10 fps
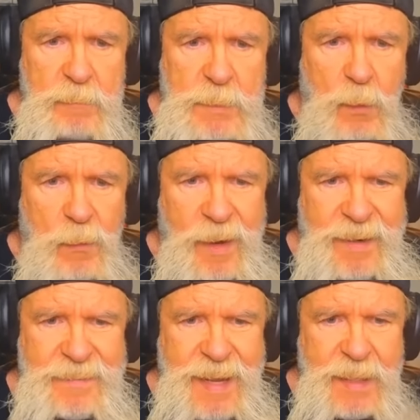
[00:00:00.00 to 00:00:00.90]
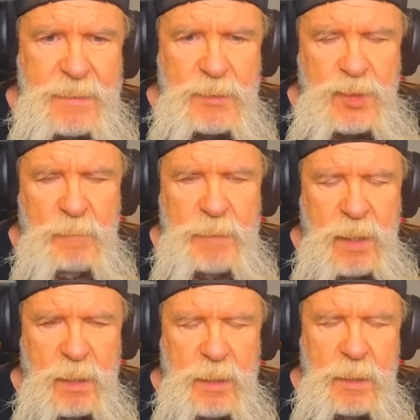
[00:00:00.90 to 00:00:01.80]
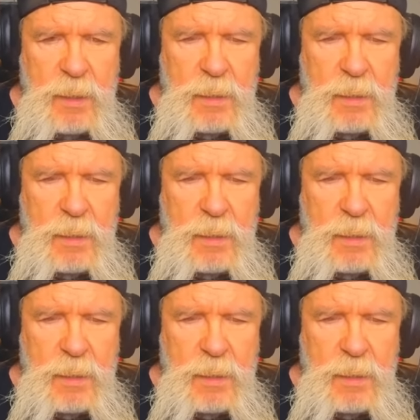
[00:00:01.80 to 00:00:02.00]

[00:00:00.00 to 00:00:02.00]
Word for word: before, not like the Jim Duggan